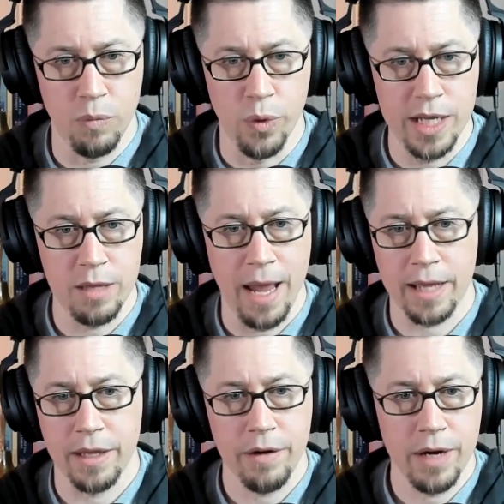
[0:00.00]
wreath
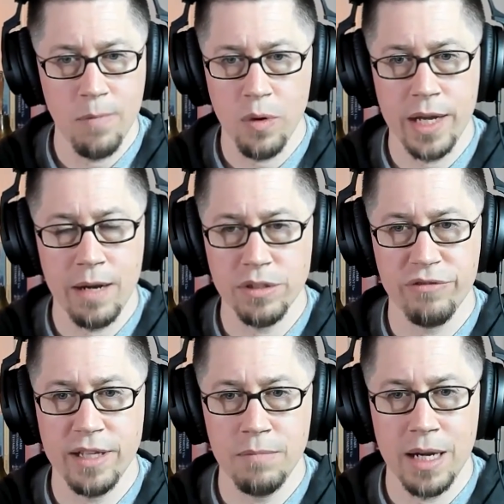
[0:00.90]
back there any more than I was
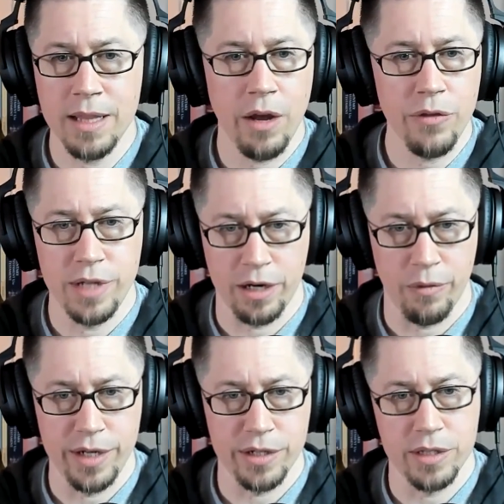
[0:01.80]
offended by the other
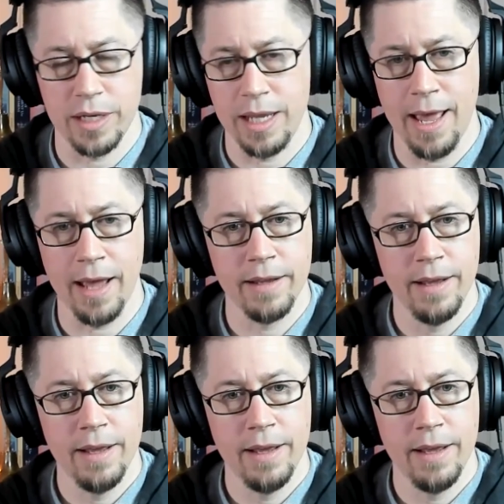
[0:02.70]
decorations that he had.